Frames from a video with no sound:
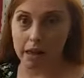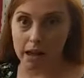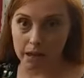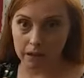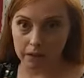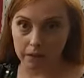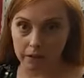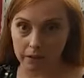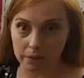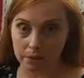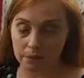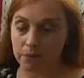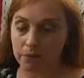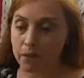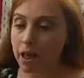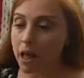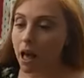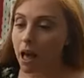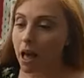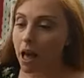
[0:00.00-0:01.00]
Um,
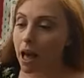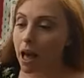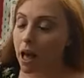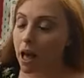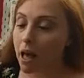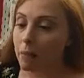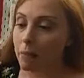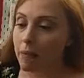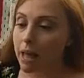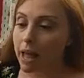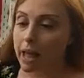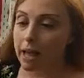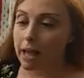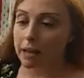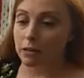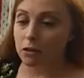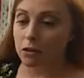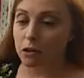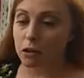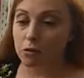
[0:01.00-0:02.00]
and so to
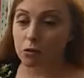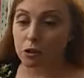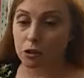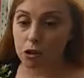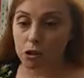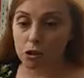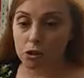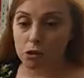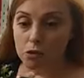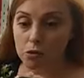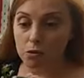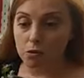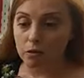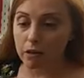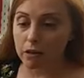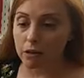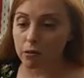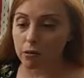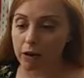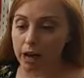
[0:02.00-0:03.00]
use the ratchet
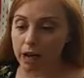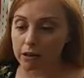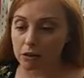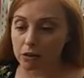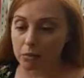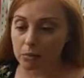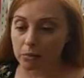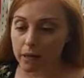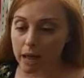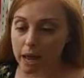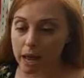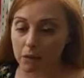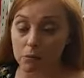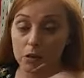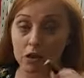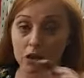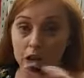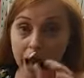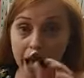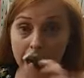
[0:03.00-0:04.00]
blade, which I've used the
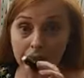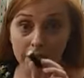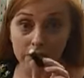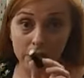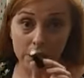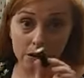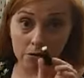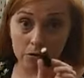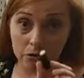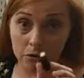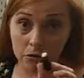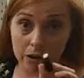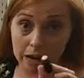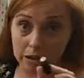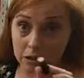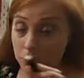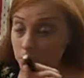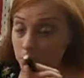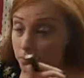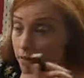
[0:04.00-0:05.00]
ratchet blade with
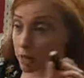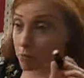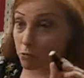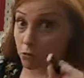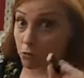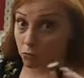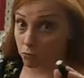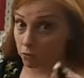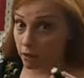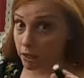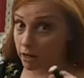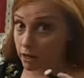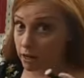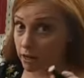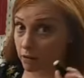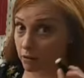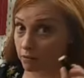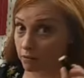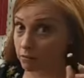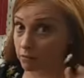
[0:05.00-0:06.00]
really great
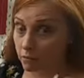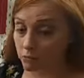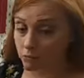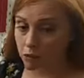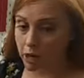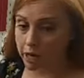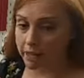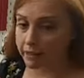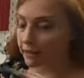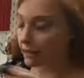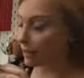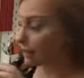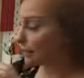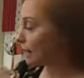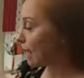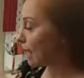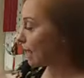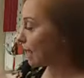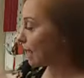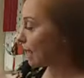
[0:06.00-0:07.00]
success
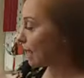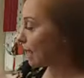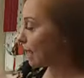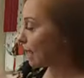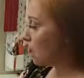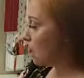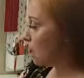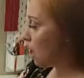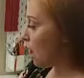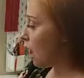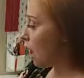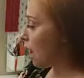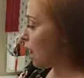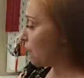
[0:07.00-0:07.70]
um, with